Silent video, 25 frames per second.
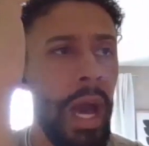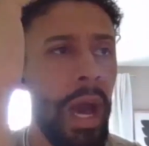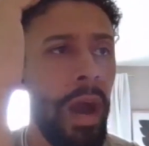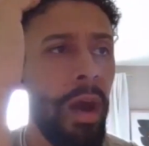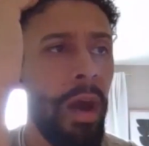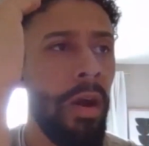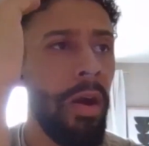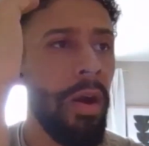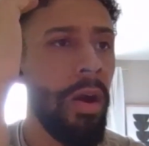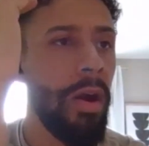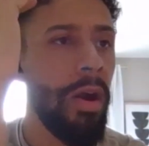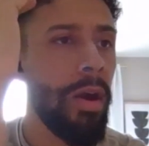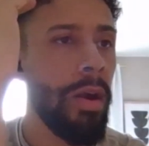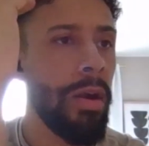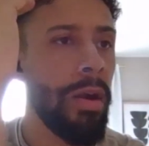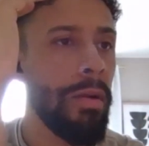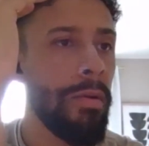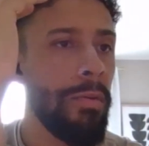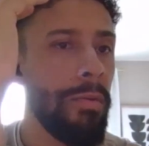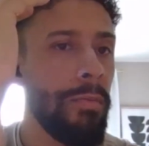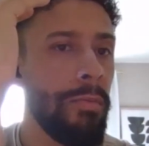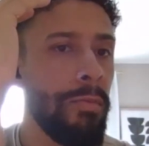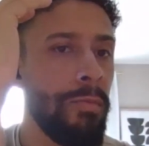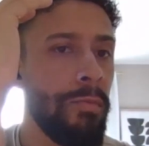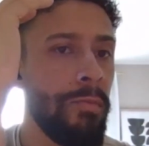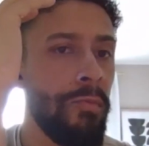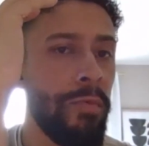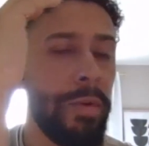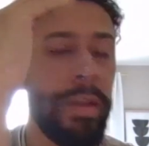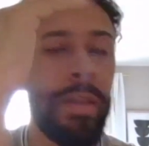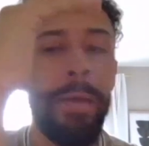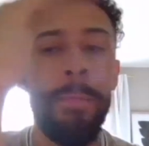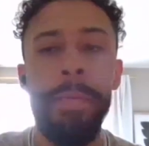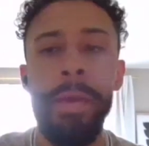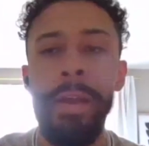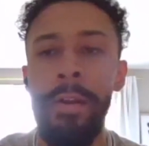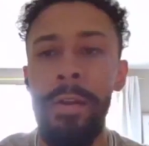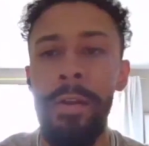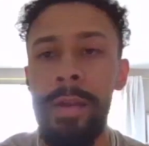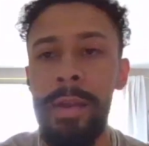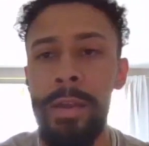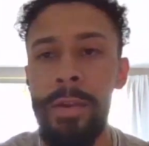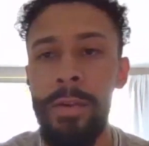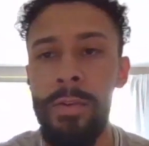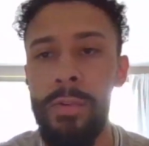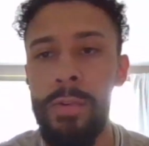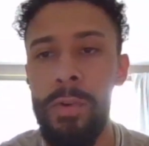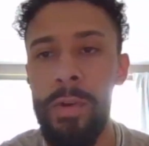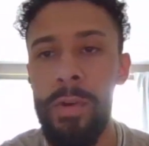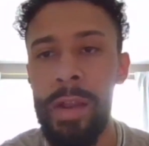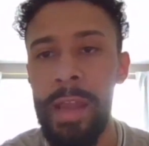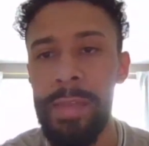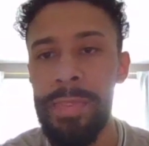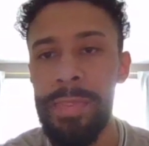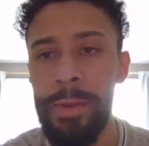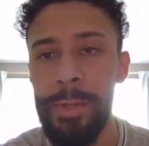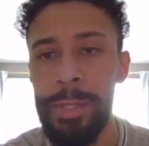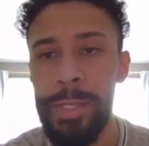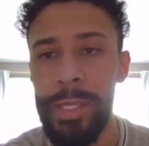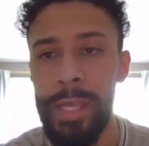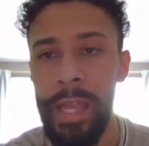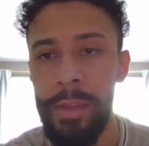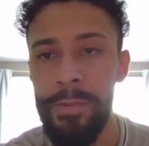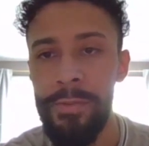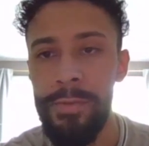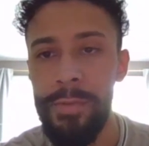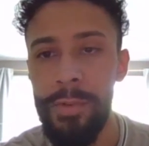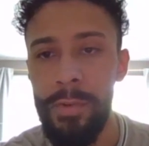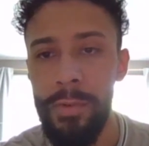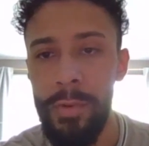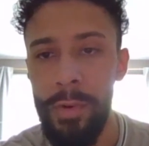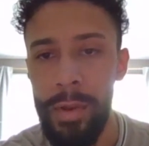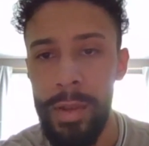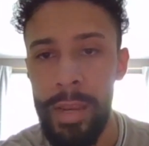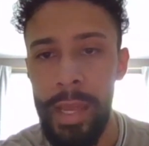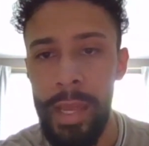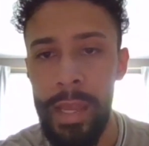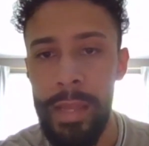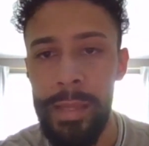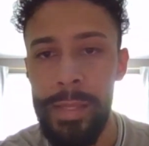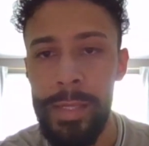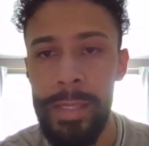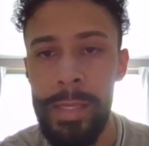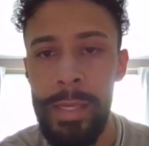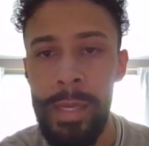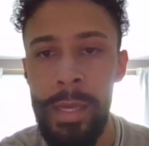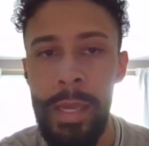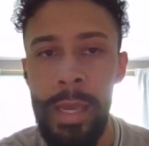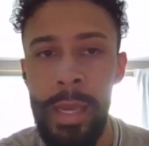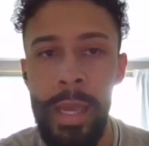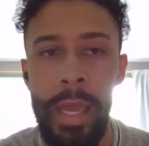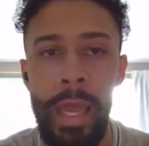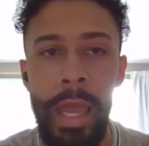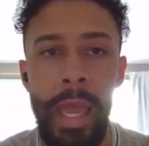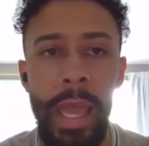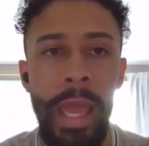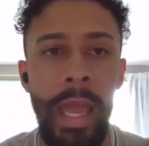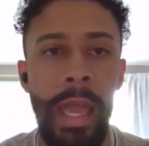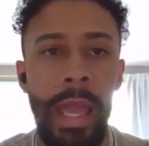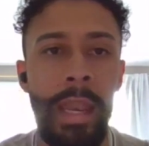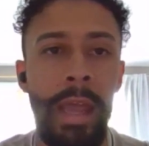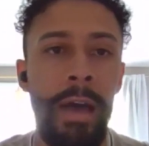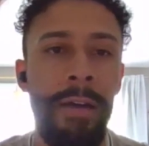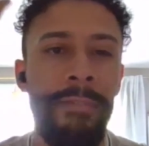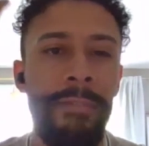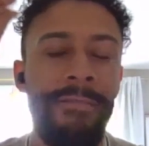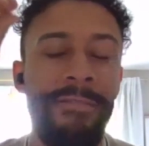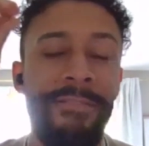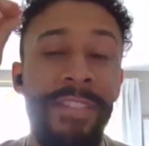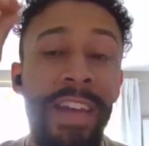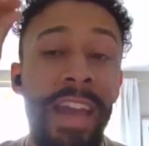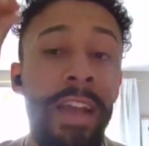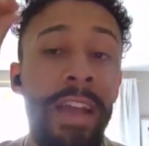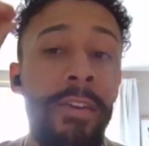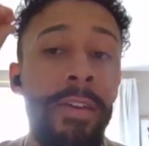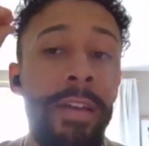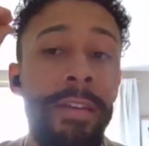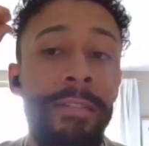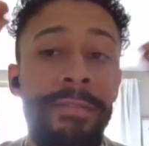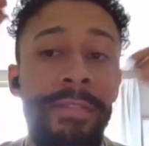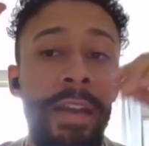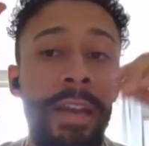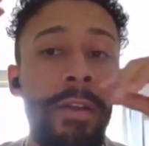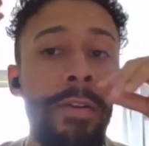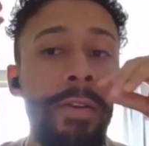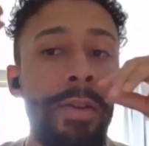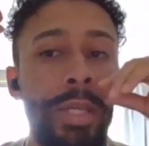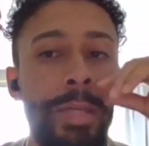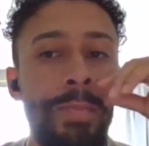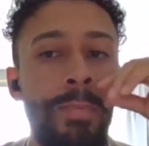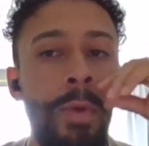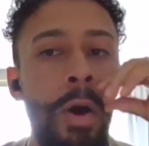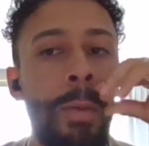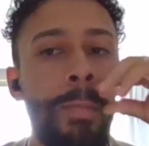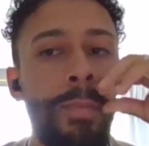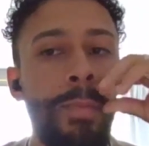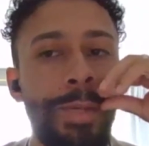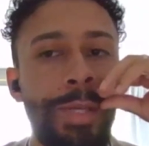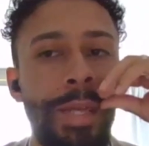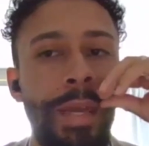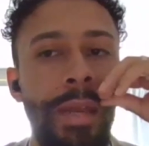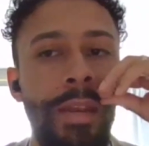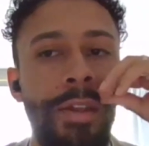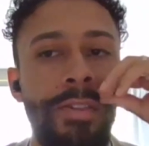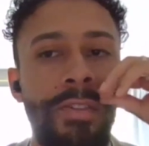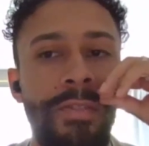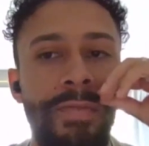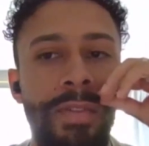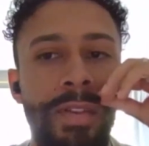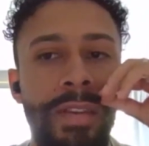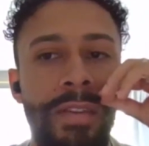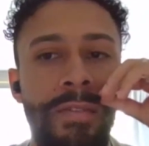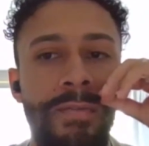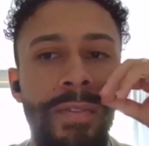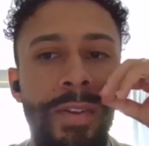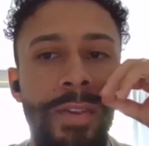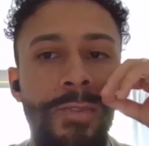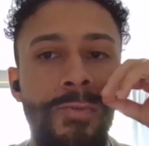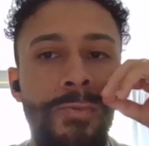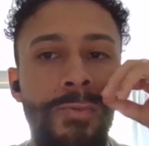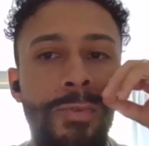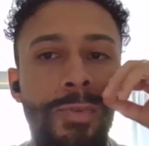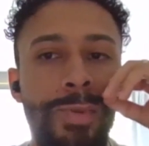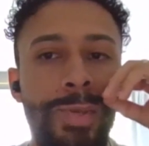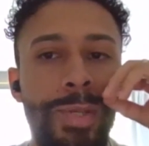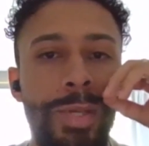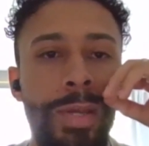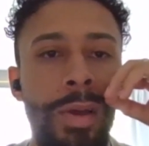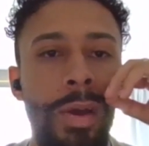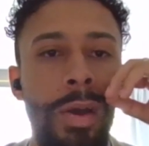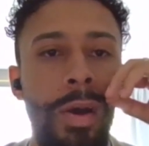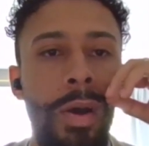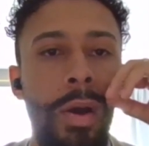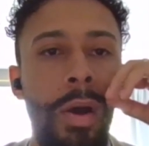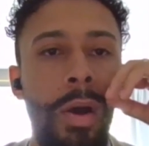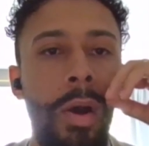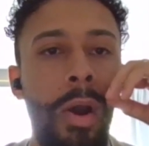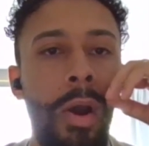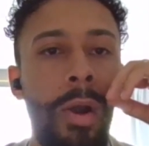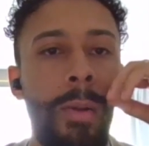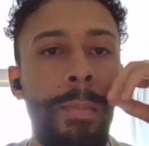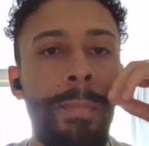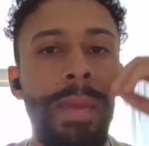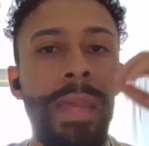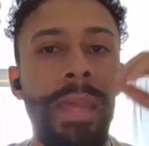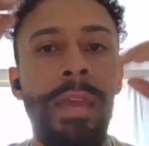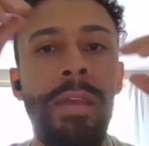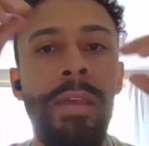are reappearing in court at their scheduled court dates, and a very, very small percentage of individuals are